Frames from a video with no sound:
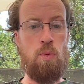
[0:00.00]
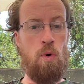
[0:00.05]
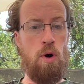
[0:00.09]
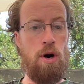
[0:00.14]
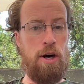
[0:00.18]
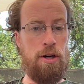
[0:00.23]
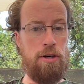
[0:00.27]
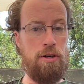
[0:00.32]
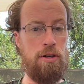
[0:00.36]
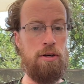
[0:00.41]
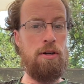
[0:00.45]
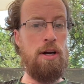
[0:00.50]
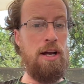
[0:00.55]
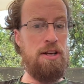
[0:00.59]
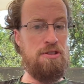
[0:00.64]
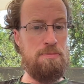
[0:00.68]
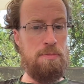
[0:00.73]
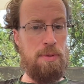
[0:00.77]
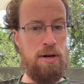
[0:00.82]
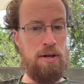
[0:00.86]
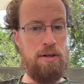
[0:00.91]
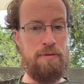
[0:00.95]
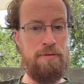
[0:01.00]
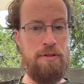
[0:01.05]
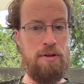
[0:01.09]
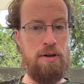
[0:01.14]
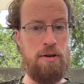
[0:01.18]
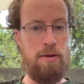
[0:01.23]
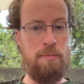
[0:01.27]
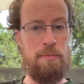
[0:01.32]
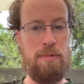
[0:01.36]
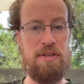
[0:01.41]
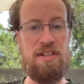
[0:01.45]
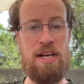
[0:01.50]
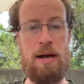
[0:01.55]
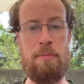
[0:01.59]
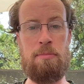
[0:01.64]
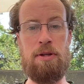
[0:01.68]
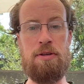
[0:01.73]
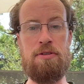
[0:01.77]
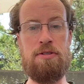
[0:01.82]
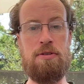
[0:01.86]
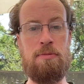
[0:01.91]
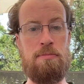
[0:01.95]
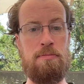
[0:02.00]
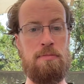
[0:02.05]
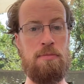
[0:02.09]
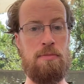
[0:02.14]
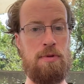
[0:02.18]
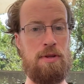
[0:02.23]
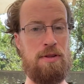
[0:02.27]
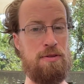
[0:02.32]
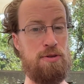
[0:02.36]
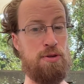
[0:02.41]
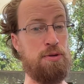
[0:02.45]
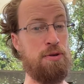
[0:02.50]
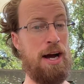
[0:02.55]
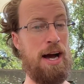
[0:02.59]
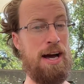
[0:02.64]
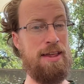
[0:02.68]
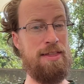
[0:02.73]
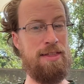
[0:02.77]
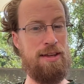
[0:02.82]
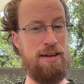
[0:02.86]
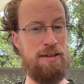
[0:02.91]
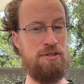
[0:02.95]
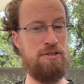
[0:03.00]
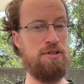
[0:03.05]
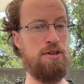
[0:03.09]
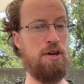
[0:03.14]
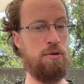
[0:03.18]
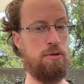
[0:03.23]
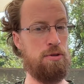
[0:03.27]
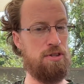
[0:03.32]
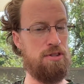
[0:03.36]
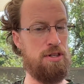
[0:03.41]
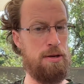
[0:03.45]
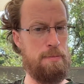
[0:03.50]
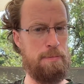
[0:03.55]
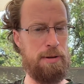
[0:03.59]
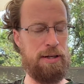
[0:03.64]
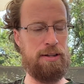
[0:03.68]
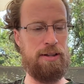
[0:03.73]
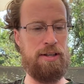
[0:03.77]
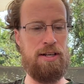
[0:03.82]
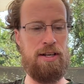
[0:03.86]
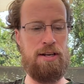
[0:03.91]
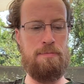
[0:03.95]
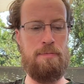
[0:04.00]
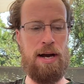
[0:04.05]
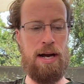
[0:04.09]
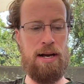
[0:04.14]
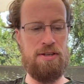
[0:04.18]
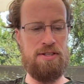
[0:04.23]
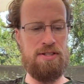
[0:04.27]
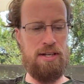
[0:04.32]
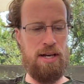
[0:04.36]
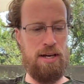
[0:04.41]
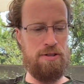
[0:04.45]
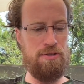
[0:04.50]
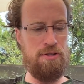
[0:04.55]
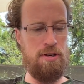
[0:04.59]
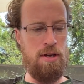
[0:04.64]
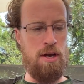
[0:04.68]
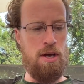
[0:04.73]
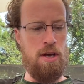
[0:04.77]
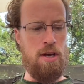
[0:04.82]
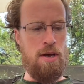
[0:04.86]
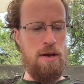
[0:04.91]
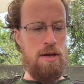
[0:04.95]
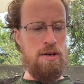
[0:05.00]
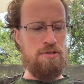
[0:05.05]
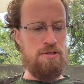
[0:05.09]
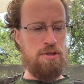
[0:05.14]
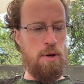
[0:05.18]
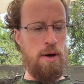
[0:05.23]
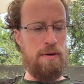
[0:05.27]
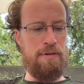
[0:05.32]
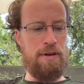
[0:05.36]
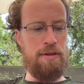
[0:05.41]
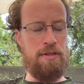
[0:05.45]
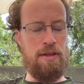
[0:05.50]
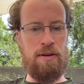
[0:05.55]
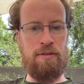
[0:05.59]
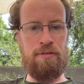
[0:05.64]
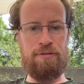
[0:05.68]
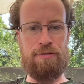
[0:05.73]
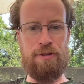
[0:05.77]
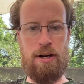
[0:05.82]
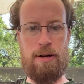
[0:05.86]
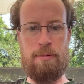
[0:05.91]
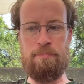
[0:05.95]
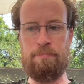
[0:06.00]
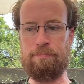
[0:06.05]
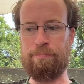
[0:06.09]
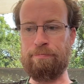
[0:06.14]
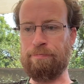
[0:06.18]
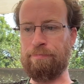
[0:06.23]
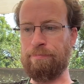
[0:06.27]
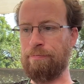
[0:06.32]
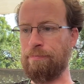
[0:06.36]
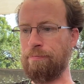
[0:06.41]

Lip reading: water as part of their metabolism. Dry things don't typically need biocides. So everything from